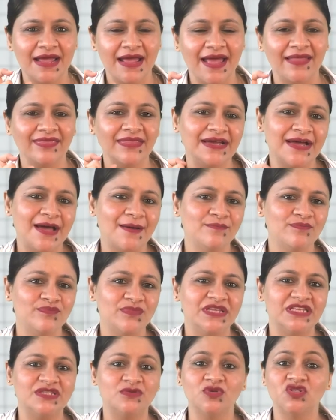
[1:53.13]
And the
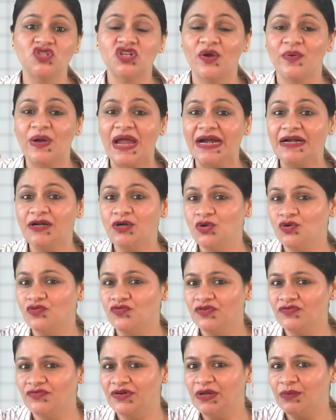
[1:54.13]
companies which are ranked
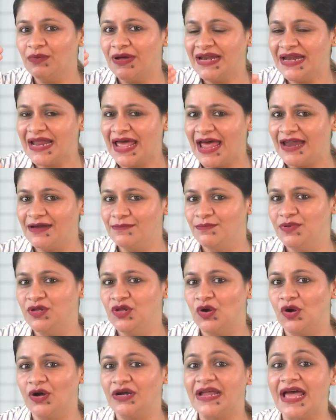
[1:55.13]
251 and
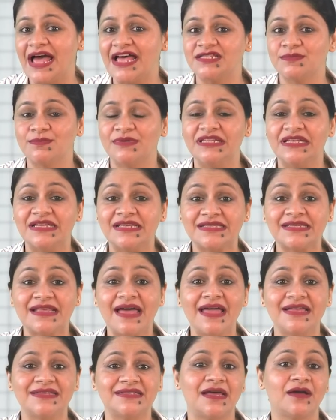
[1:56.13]
beyond as per their
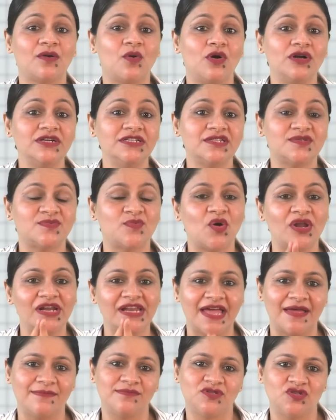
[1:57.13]
size are called small
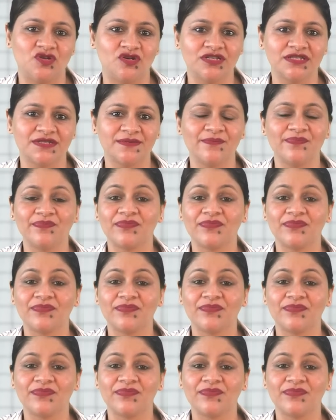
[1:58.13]
cap stocks.